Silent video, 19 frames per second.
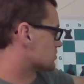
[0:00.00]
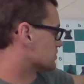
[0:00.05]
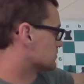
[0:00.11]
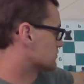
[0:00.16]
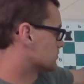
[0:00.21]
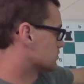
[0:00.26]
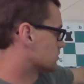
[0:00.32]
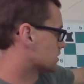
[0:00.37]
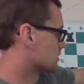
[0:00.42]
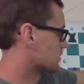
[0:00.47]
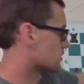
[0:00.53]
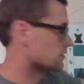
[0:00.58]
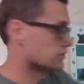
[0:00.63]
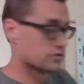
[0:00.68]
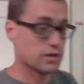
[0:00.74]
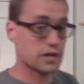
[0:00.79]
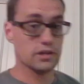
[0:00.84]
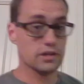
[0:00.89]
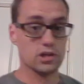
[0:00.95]
for other than
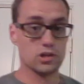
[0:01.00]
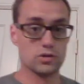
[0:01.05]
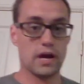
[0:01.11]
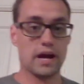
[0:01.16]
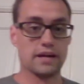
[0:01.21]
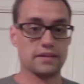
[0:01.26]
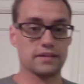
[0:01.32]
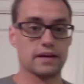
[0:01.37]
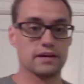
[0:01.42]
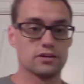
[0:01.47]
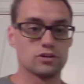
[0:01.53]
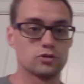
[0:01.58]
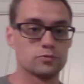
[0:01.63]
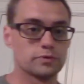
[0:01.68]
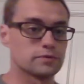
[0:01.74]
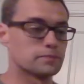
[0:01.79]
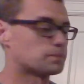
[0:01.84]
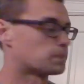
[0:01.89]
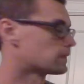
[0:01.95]
trying to crack that open.